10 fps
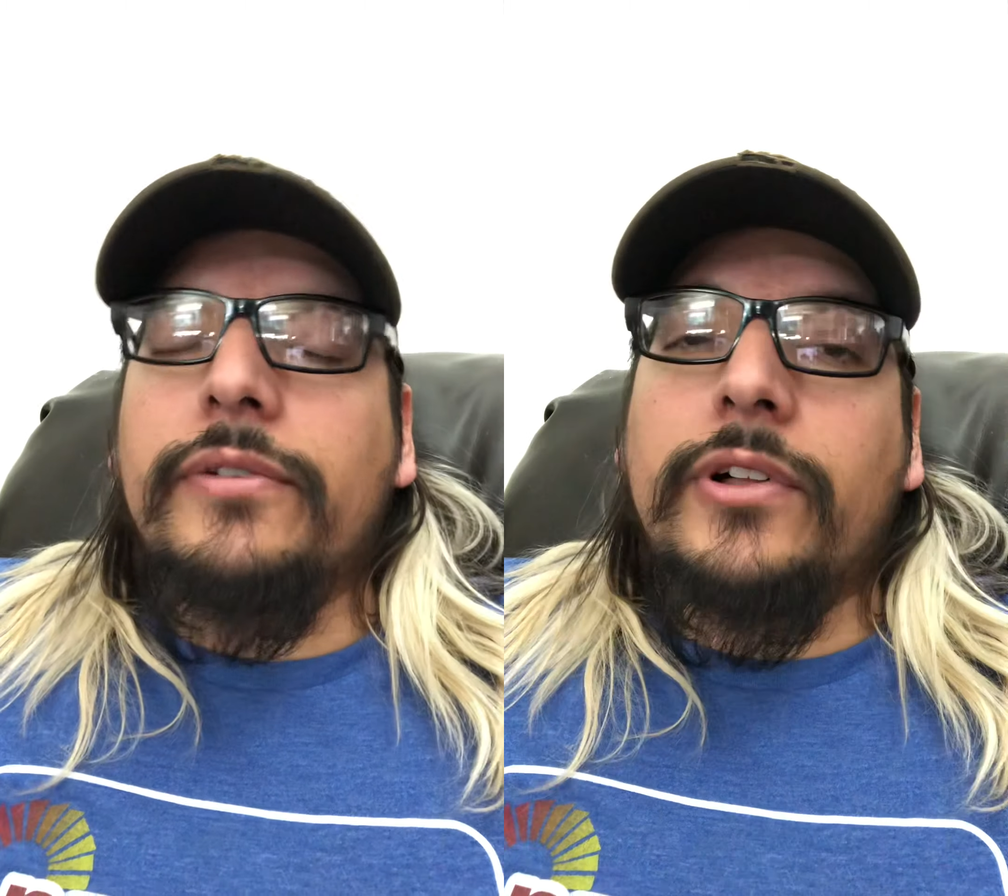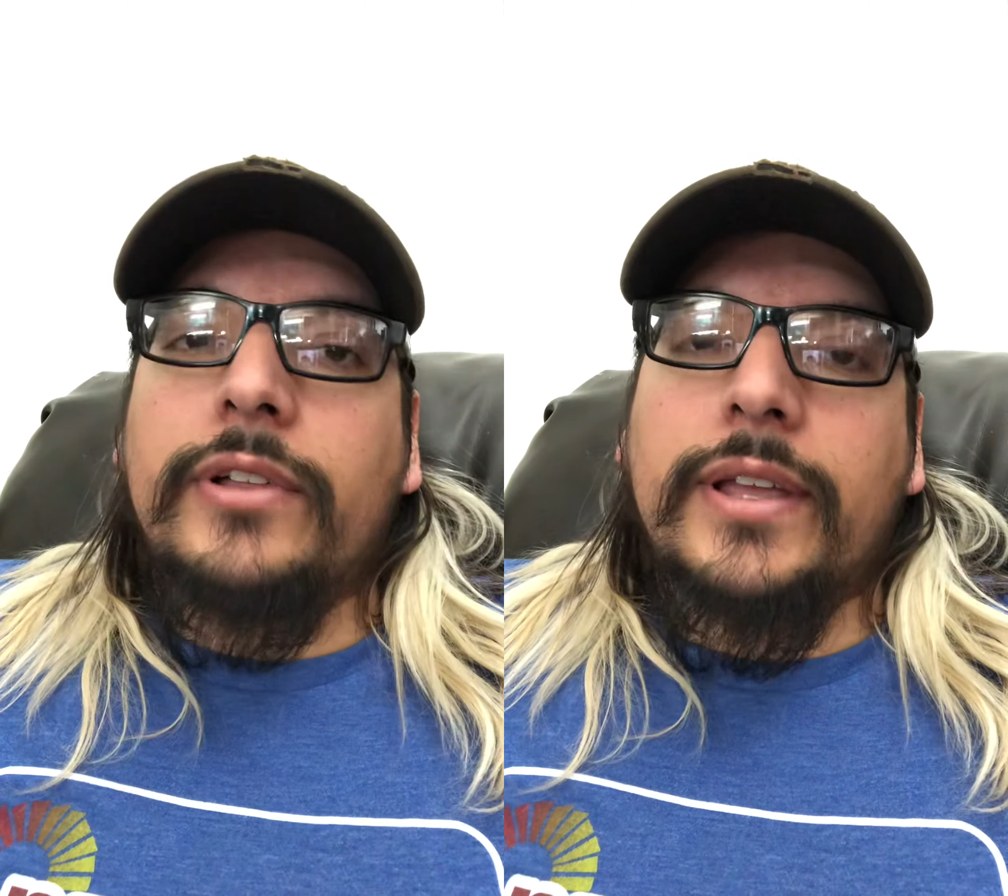
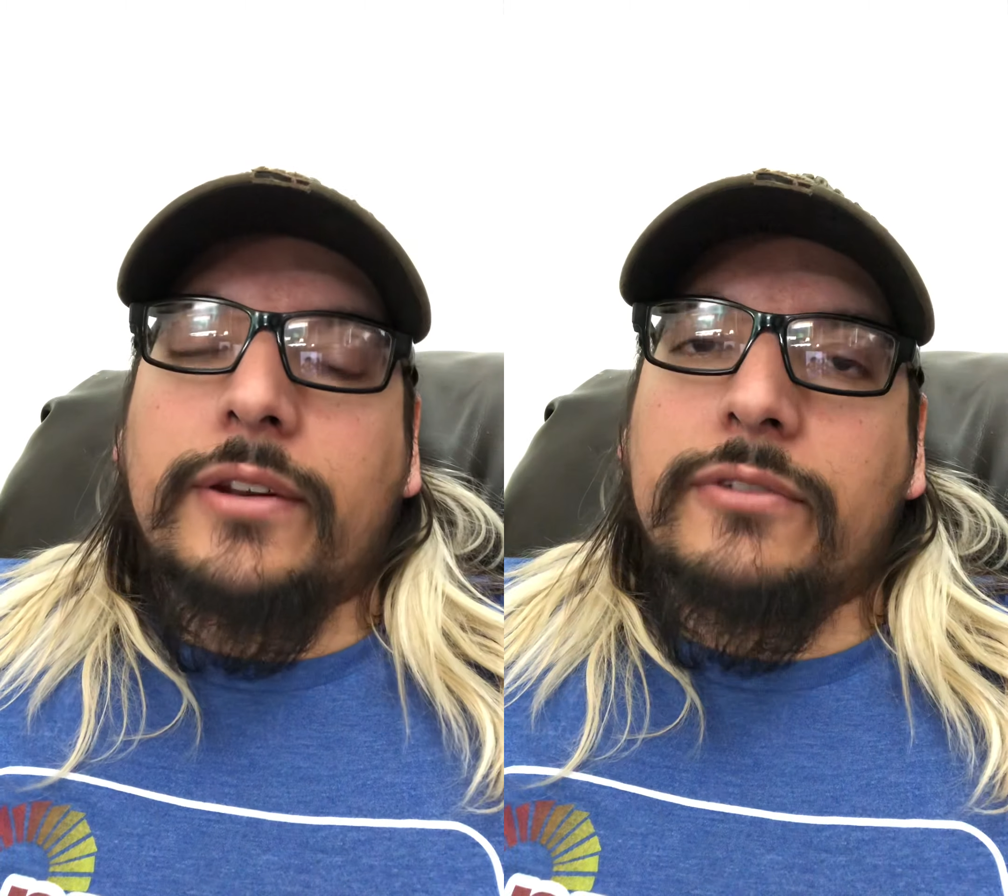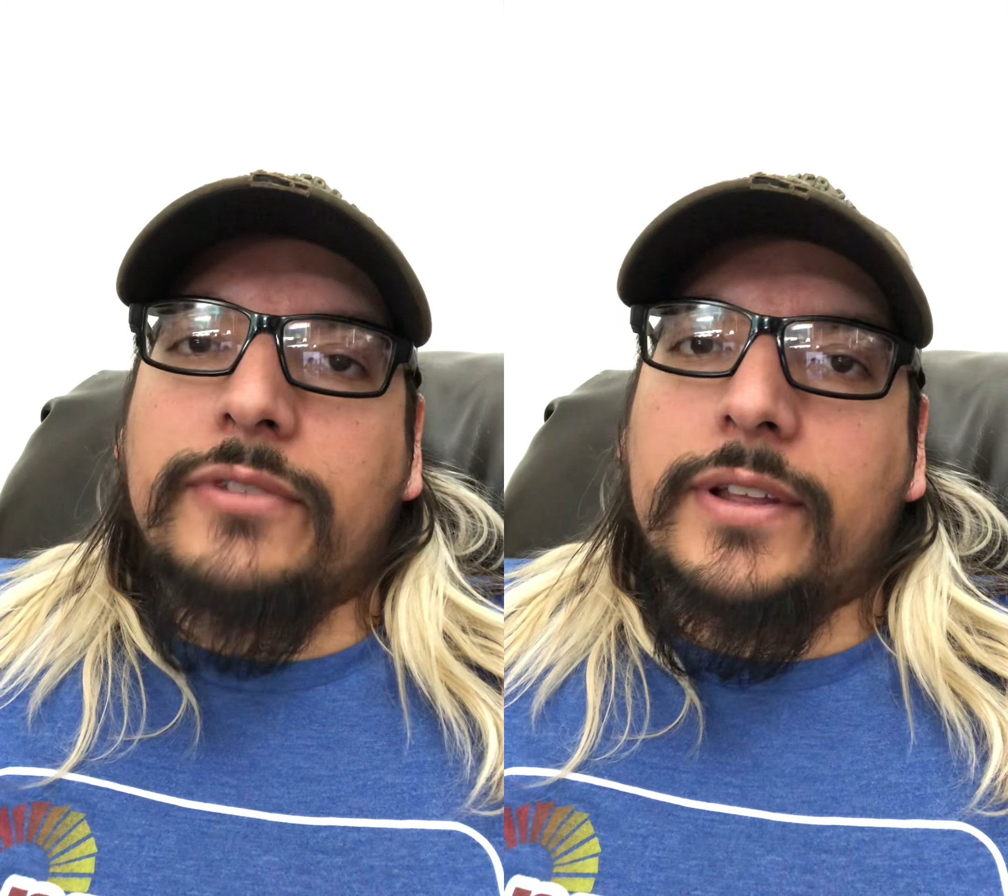all had
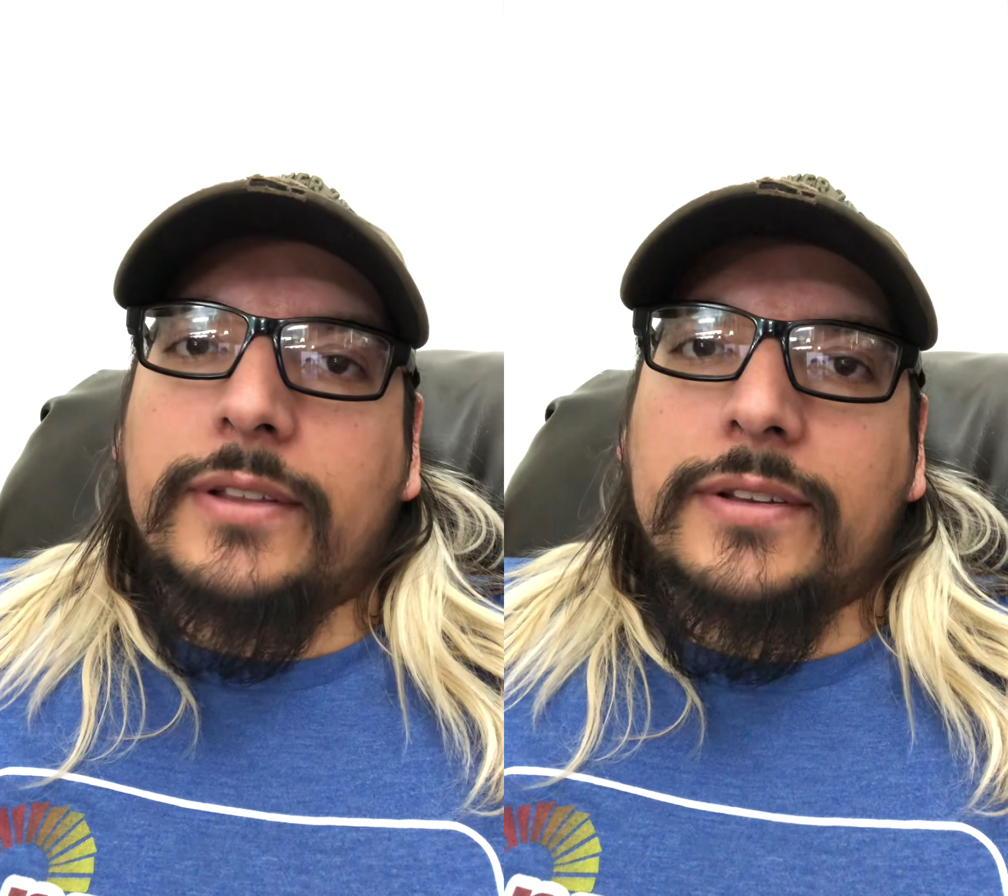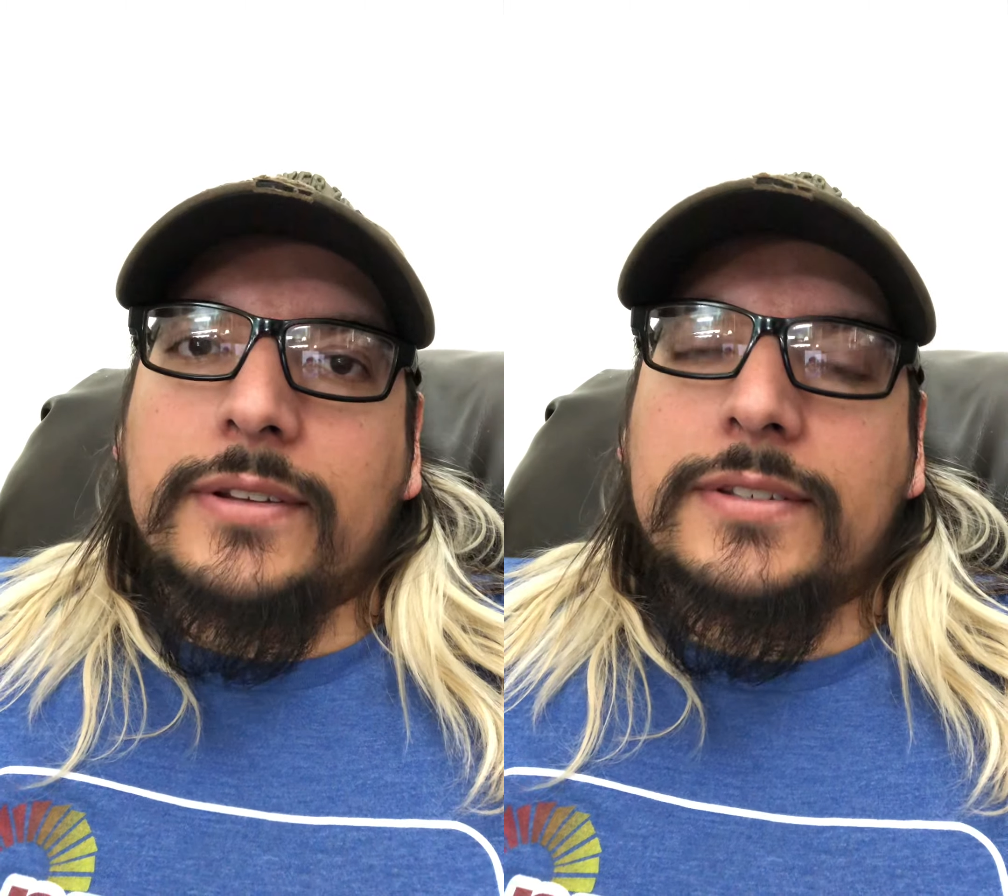our
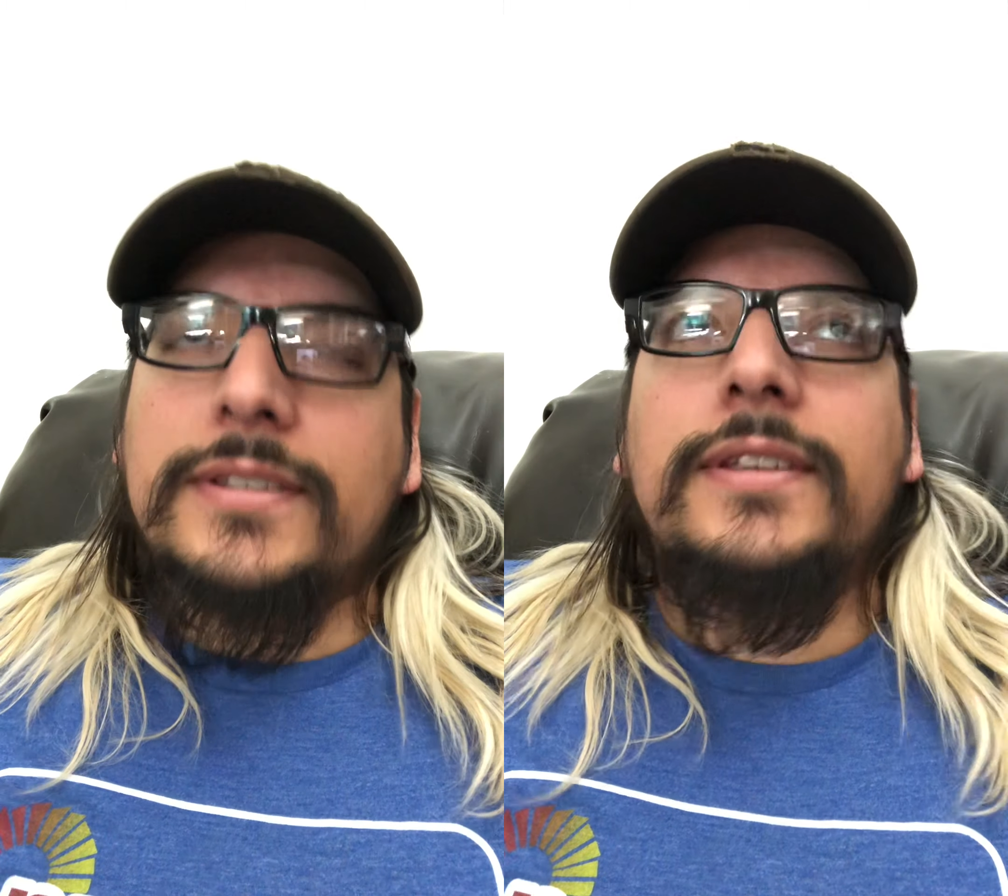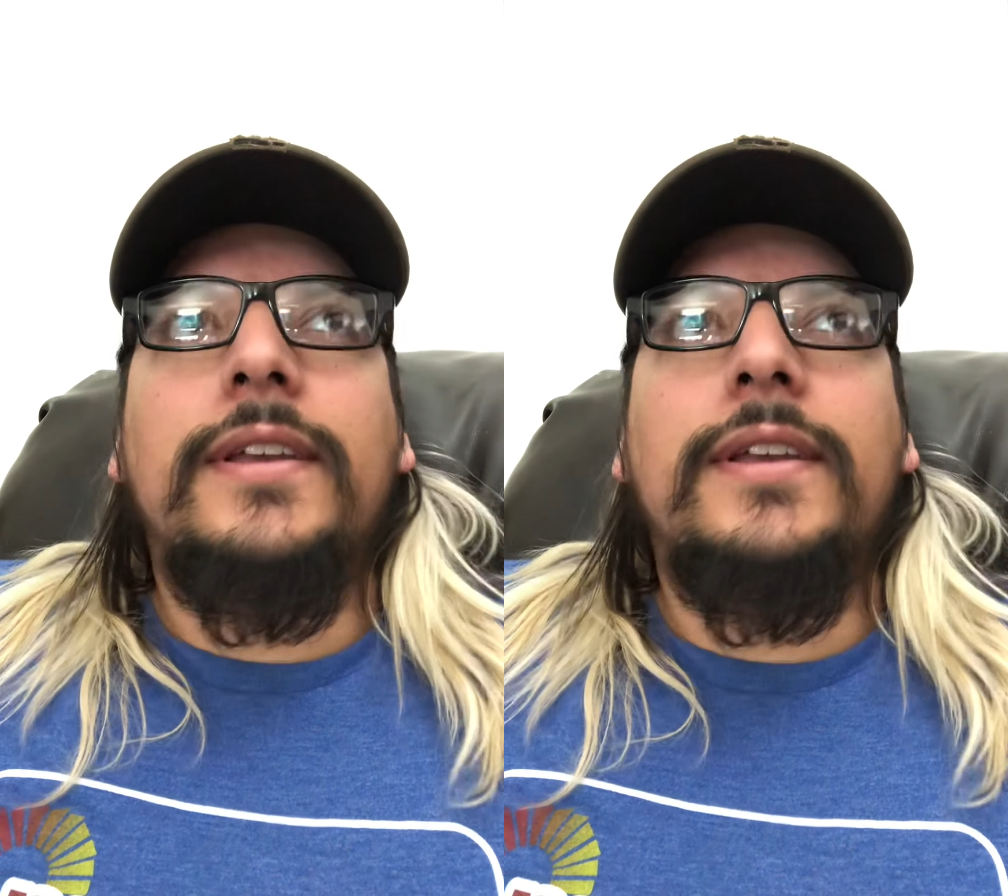failures.